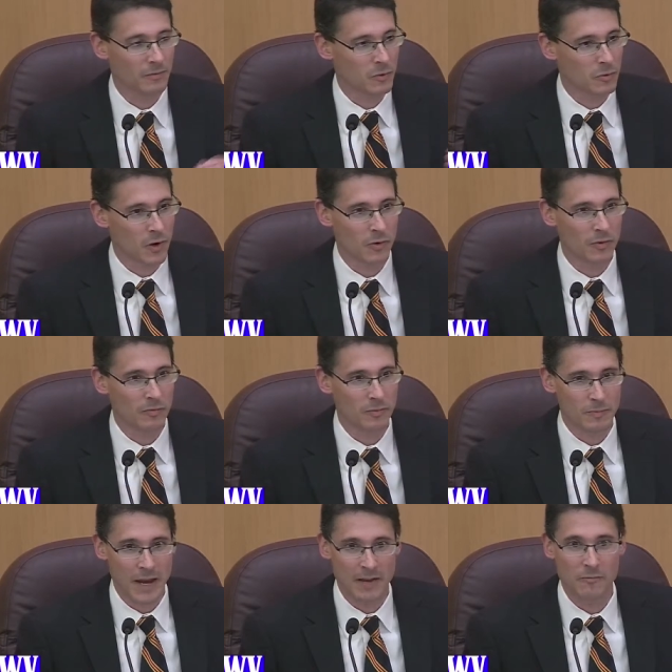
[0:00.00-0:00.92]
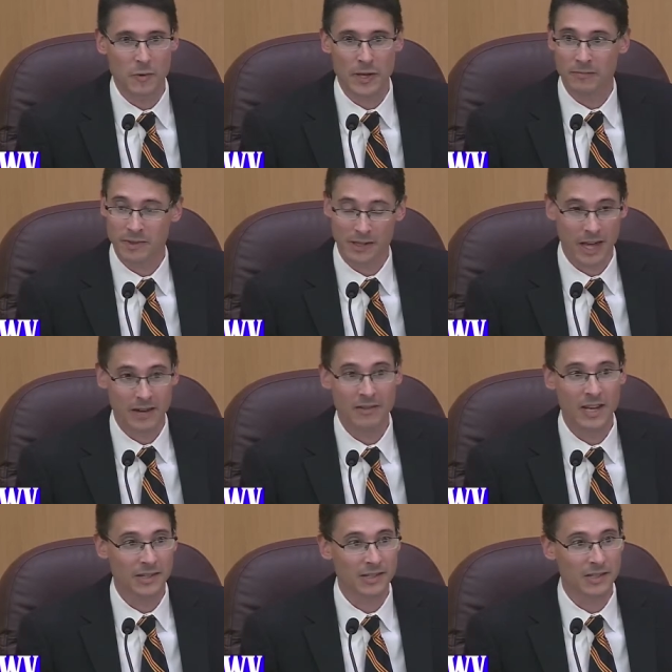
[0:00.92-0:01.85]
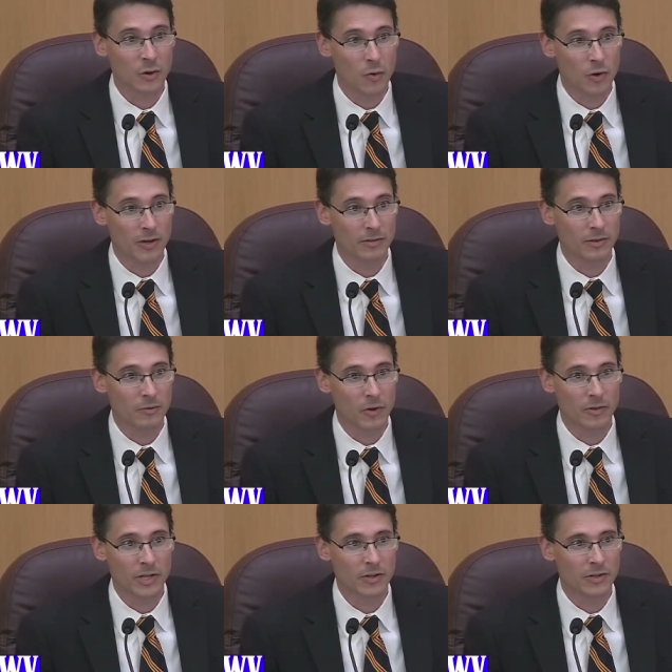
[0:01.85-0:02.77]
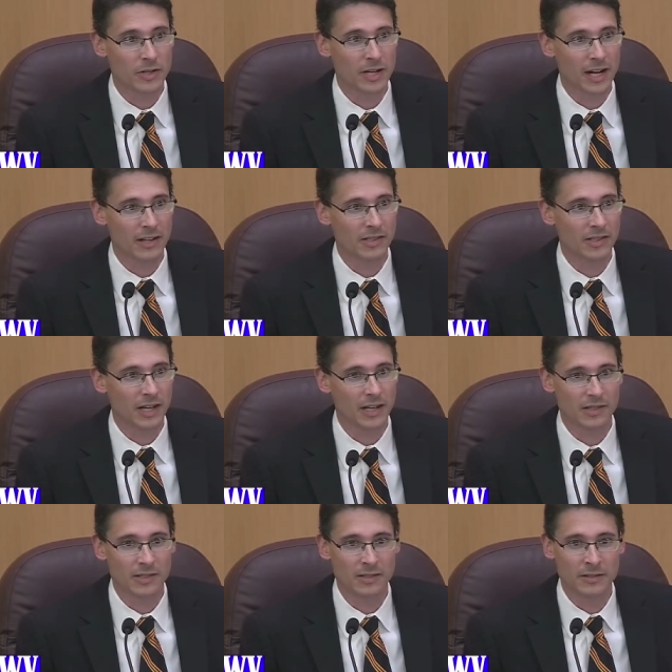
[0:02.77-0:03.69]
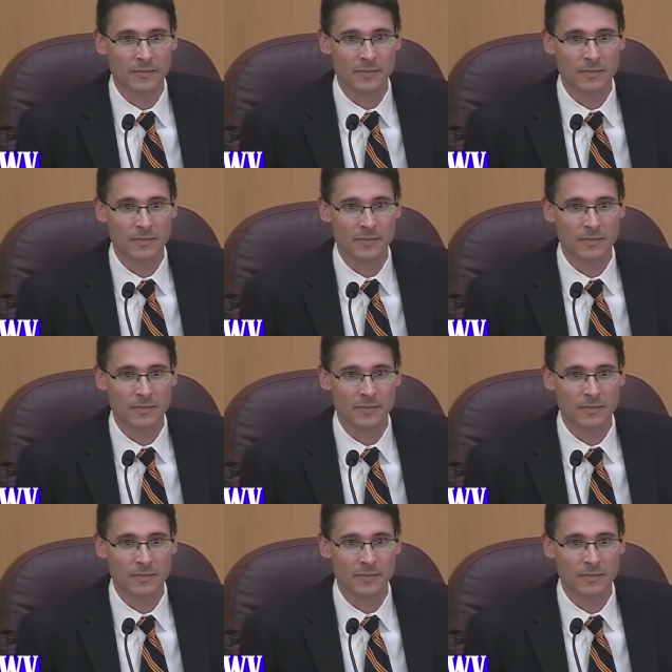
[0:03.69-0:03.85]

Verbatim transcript: grown, made with, in a lot of cases, corn, grown here in the United States,